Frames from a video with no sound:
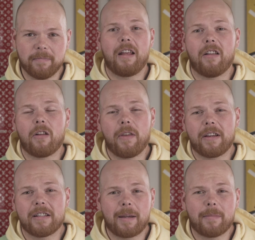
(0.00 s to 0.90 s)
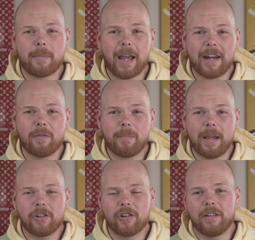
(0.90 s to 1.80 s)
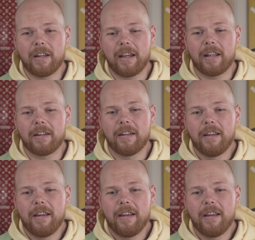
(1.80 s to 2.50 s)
And another thing is I'm kind of impatient, and